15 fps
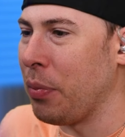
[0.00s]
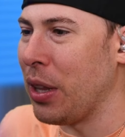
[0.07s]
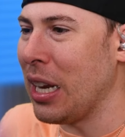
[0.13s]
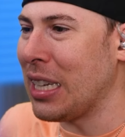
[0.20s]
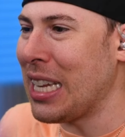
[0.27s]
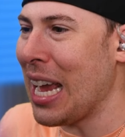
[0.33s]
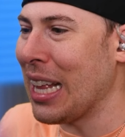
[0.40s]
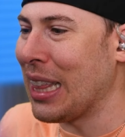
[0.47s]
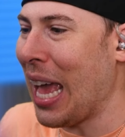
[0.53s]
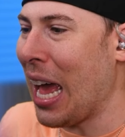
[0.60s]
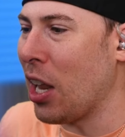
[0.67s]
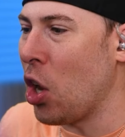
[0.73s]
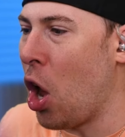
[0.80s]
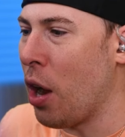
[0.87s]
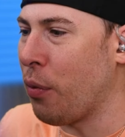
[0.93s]
Did it take
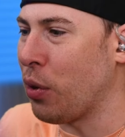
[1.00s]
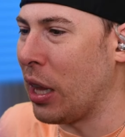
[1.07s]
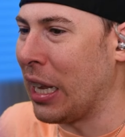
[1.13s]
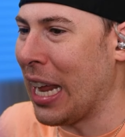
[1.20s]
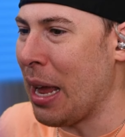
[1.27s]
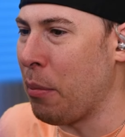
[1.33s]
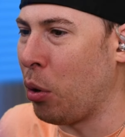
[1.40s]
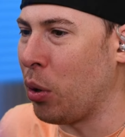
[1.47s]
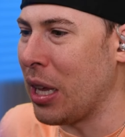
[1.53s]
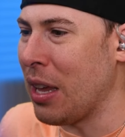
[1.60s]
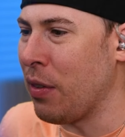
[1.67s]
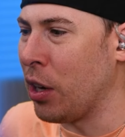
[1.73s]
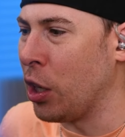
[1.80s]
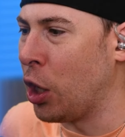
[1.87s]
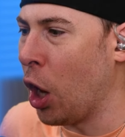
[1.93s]
that long for the Lambo to
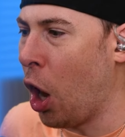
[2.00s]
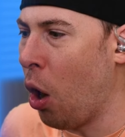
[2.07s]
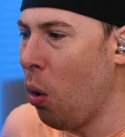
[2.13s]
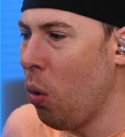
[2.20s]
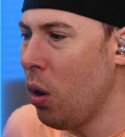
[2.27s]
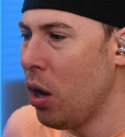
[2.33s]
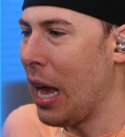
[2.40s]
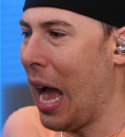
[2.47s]
even go?